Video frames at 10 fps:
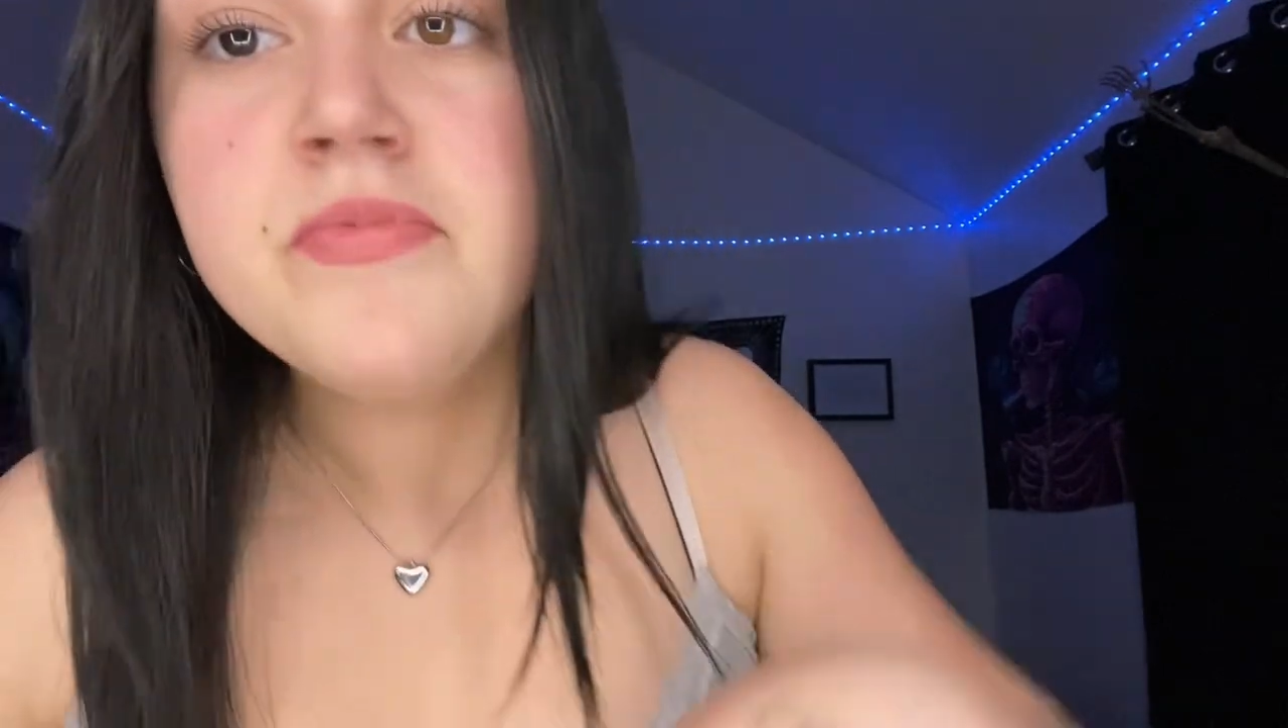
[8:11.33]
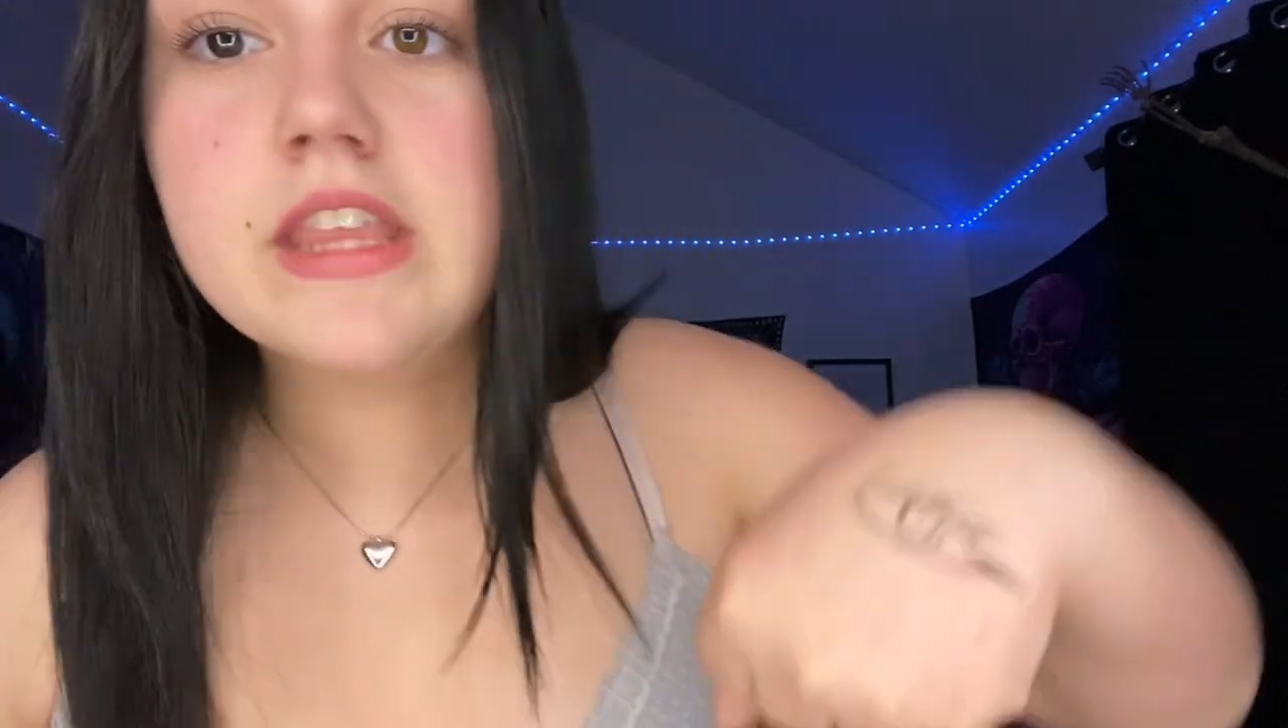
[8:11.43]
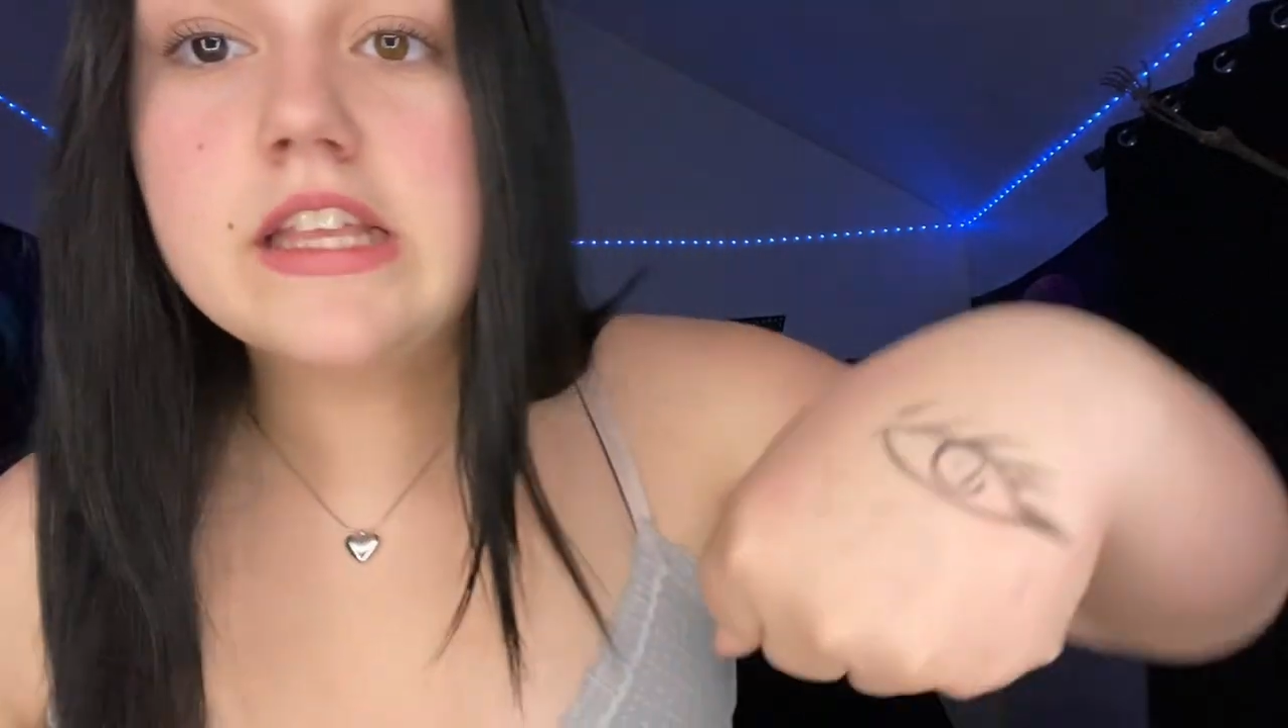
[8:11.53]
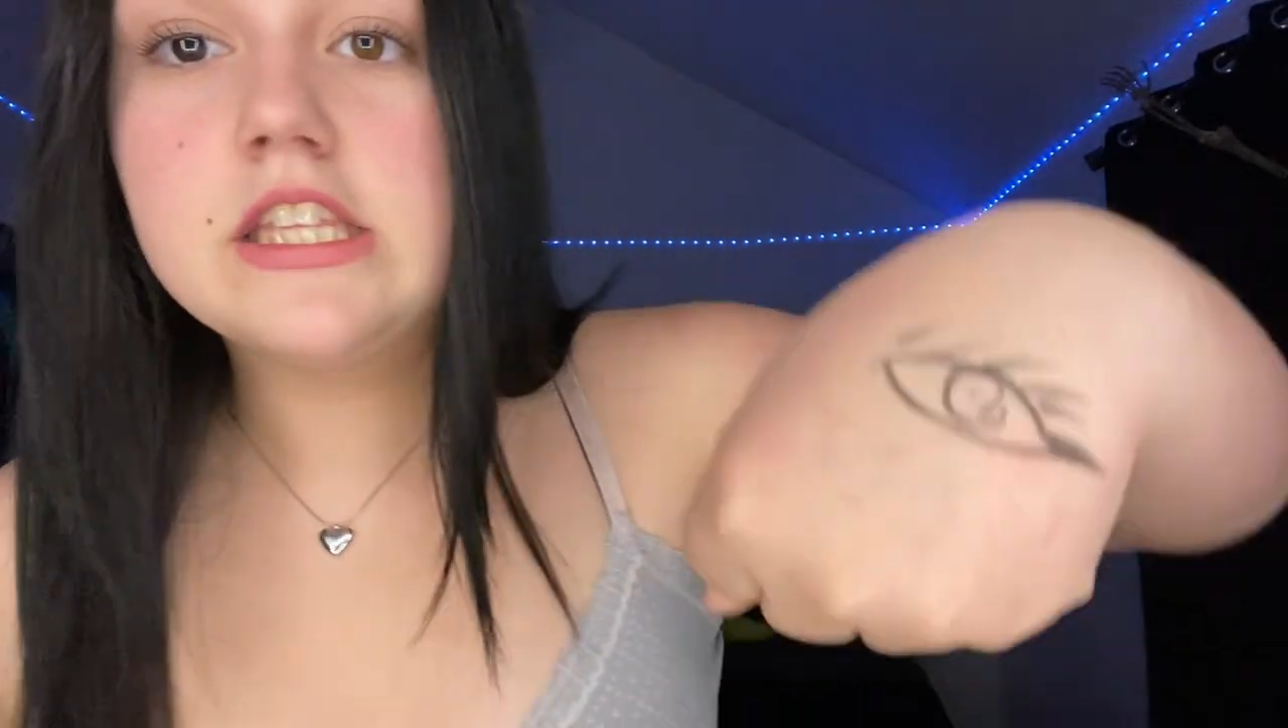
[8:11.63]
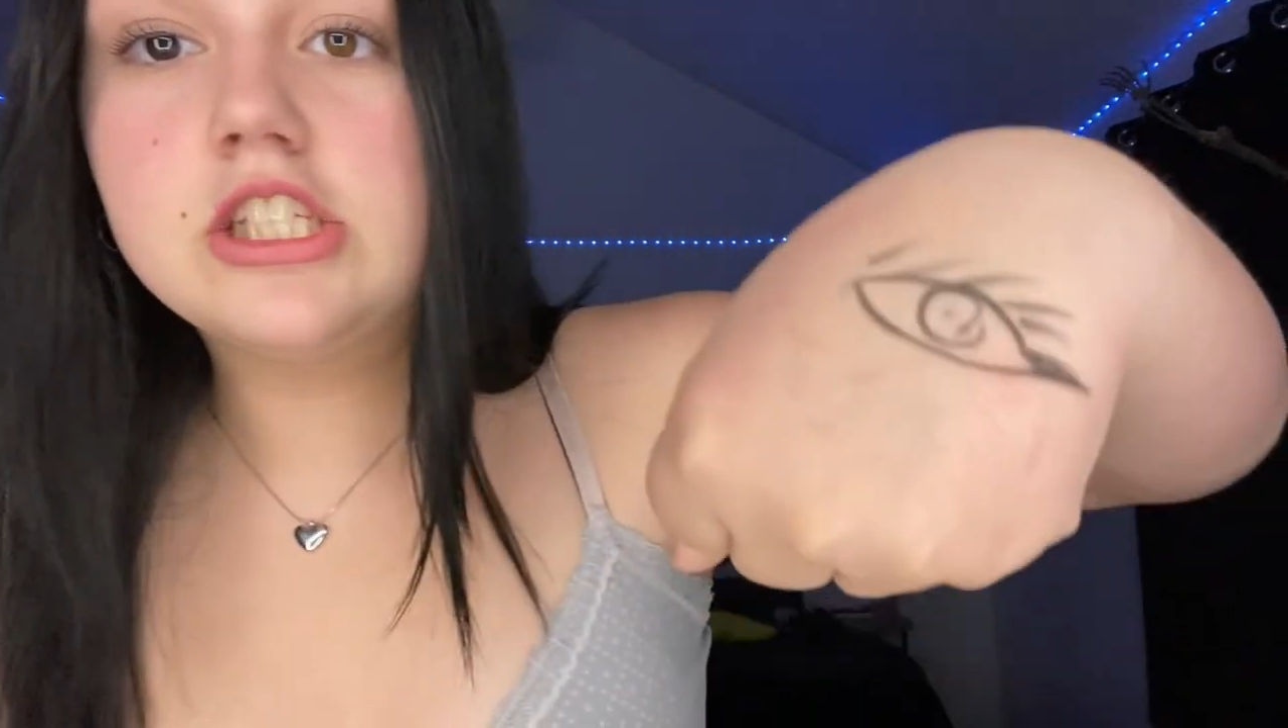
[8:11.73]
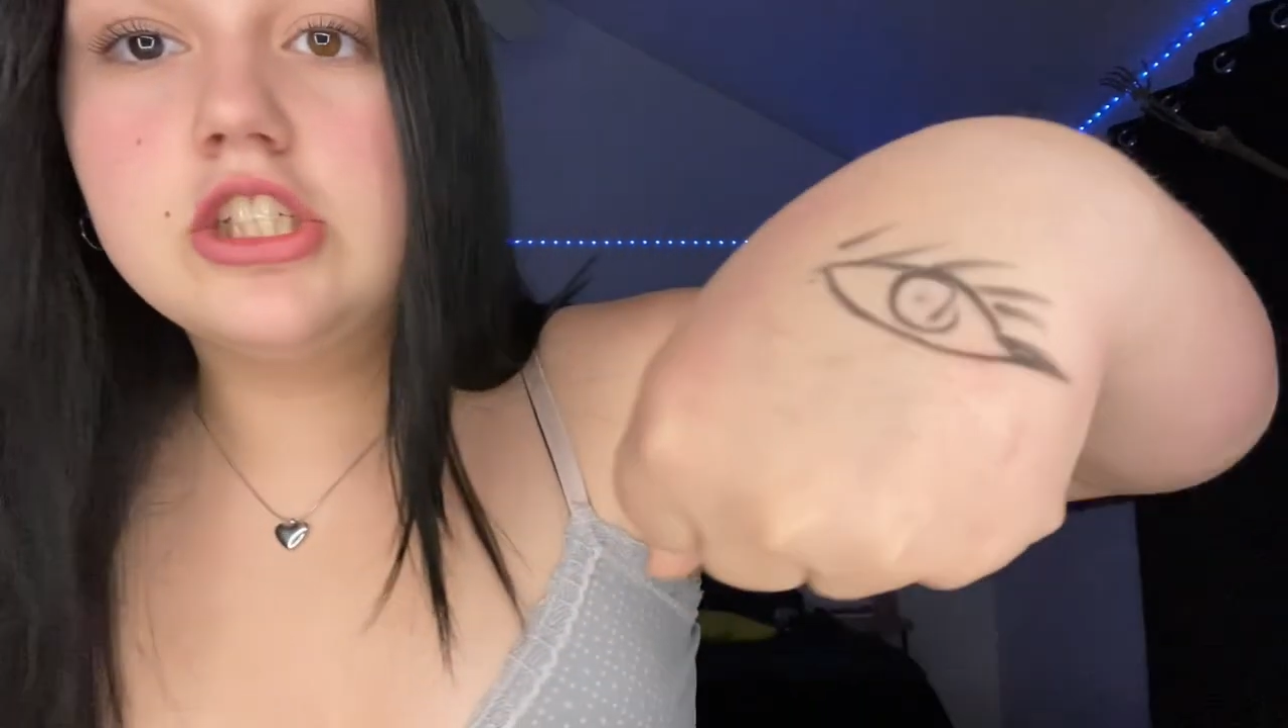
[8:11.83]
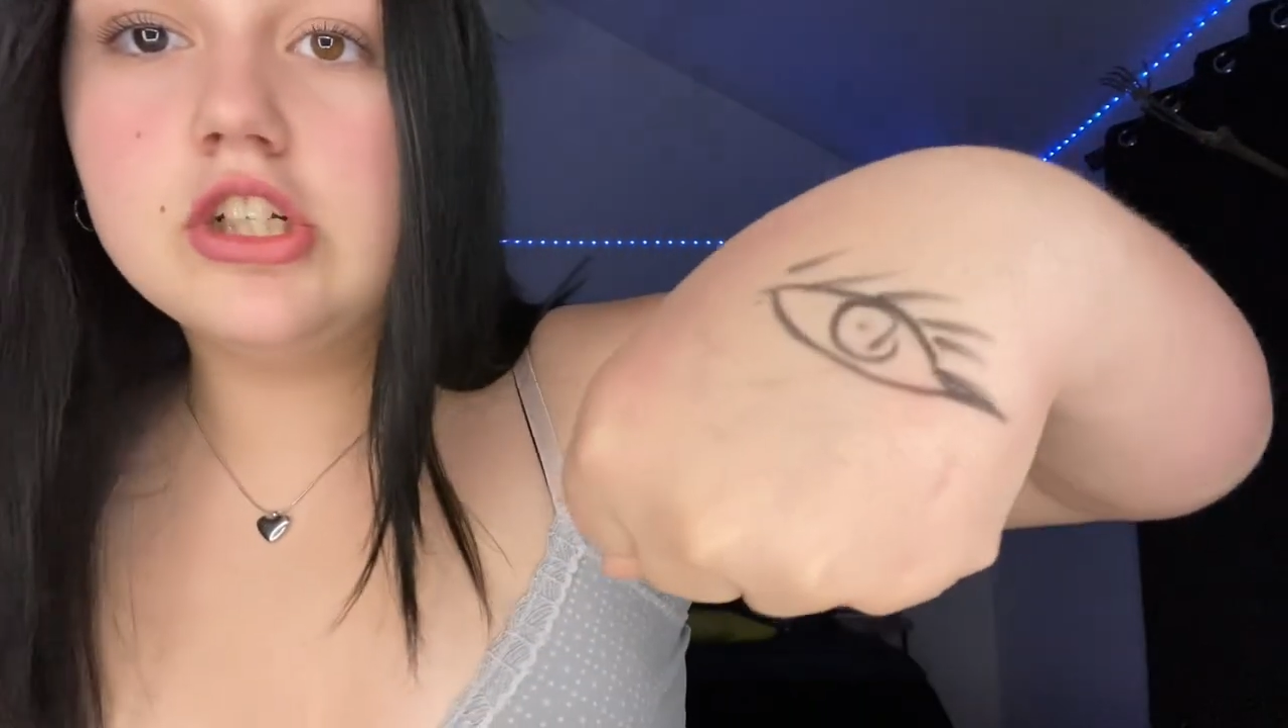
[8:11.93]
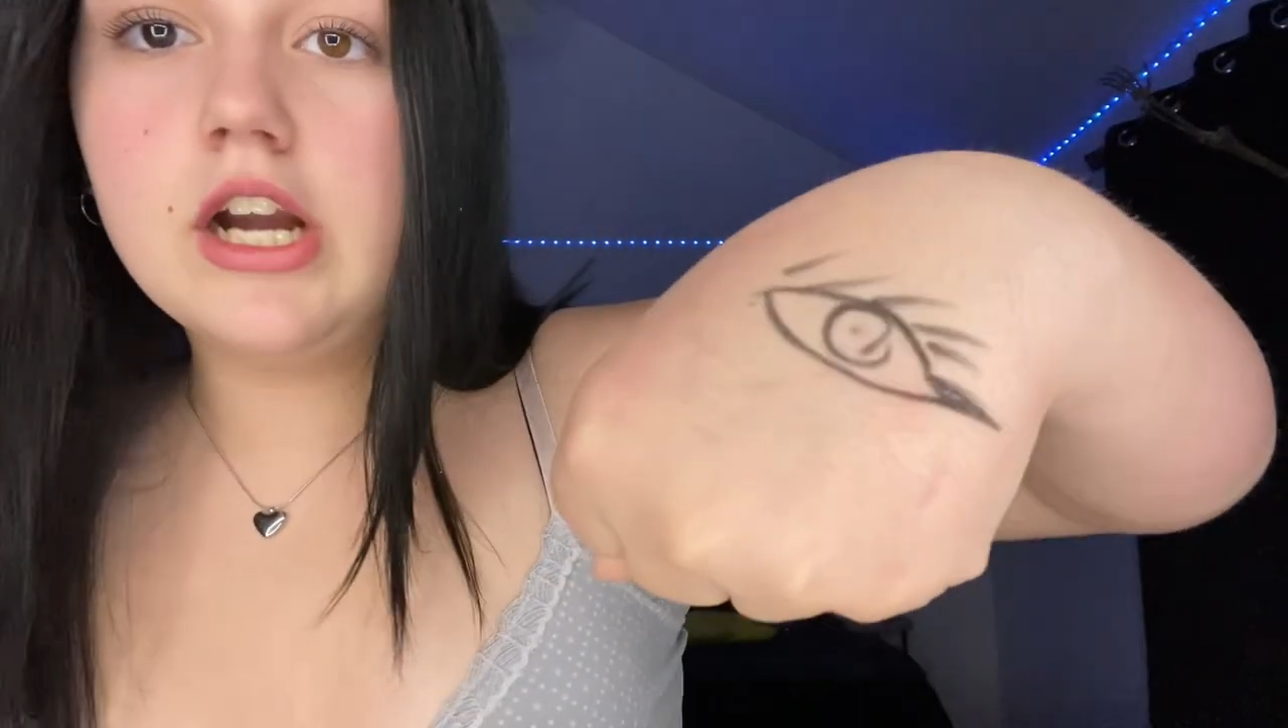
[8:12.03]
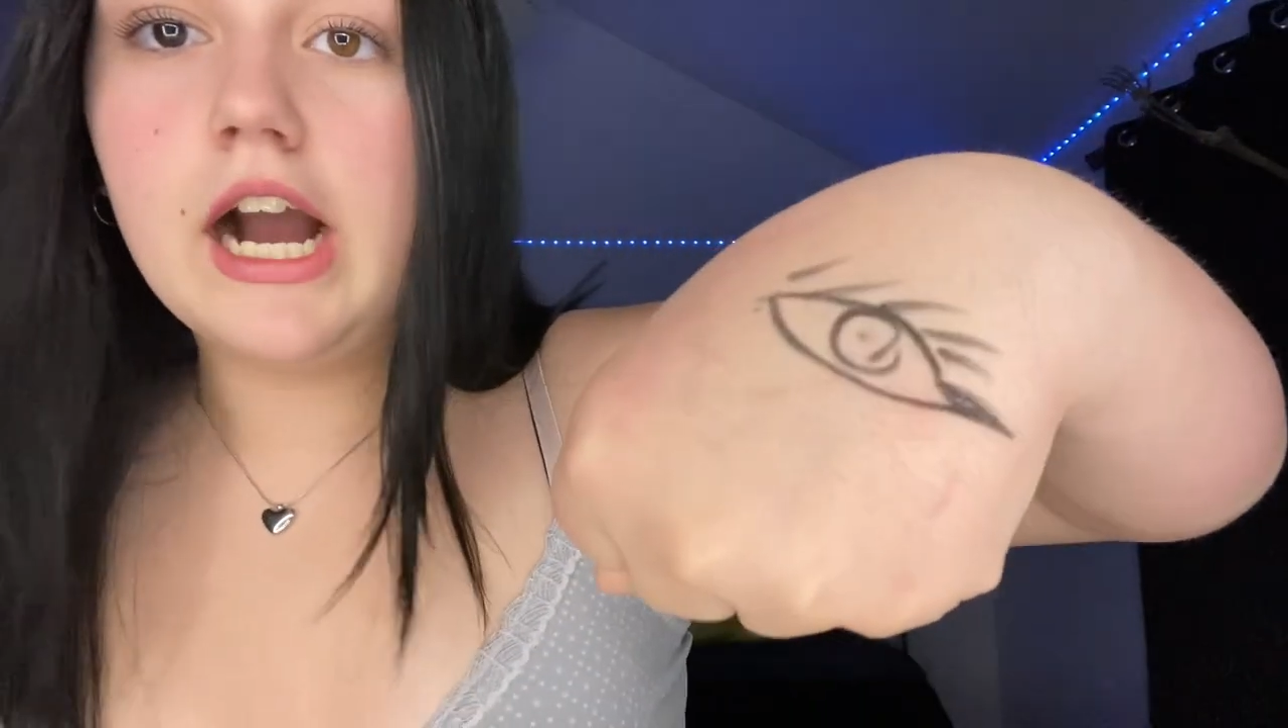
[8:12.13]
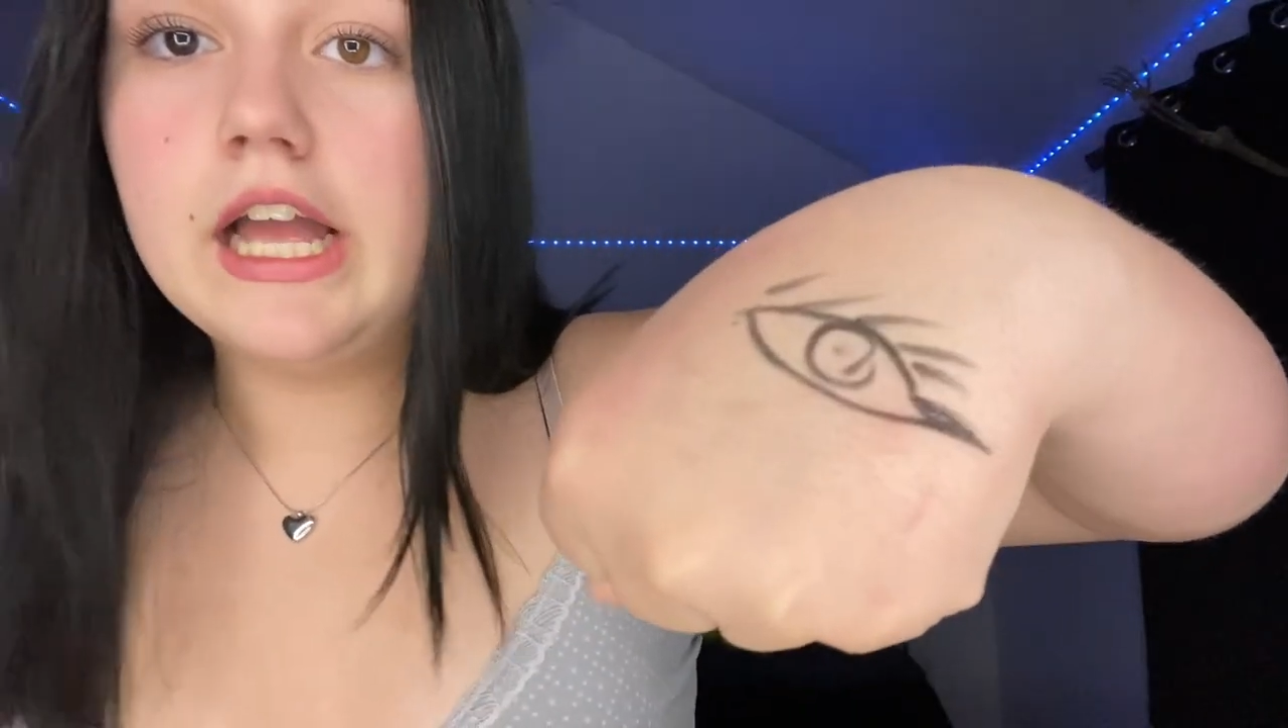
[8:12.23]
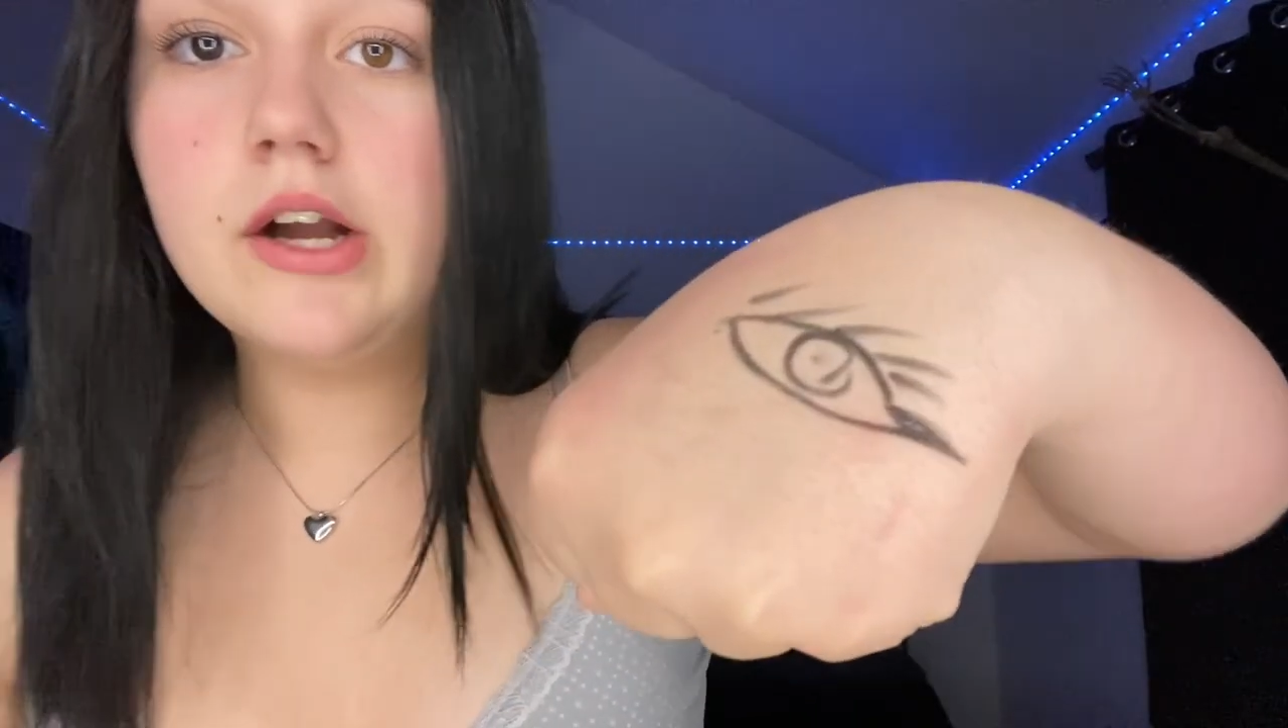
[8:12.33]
Like, this is your eye,